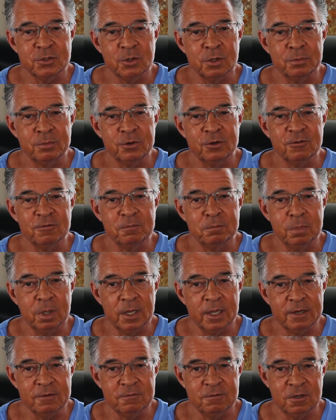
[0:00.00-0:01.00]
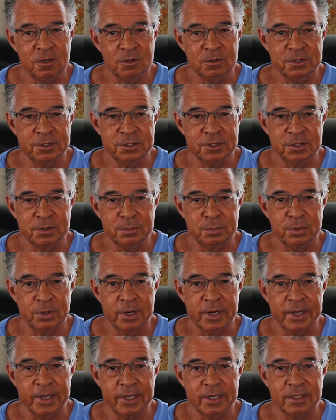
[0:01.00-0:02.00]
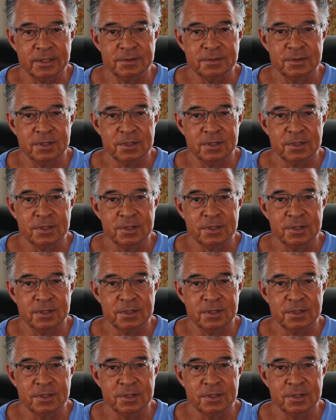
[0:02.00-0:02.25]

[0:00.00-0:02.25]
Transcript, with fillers: to improve blood flow to your brain,